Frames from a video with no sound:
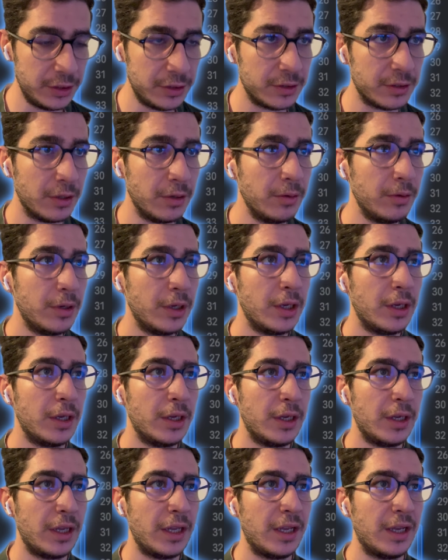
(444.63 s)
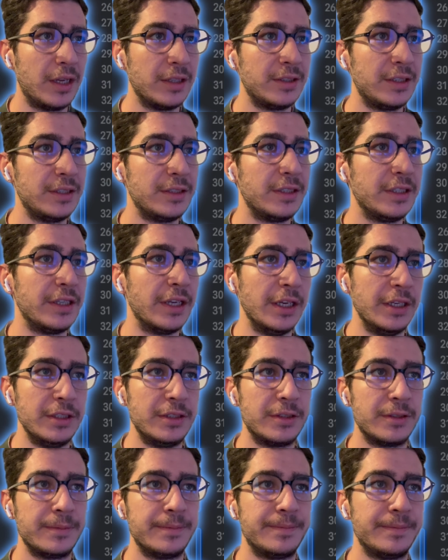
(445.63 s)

So authenticate.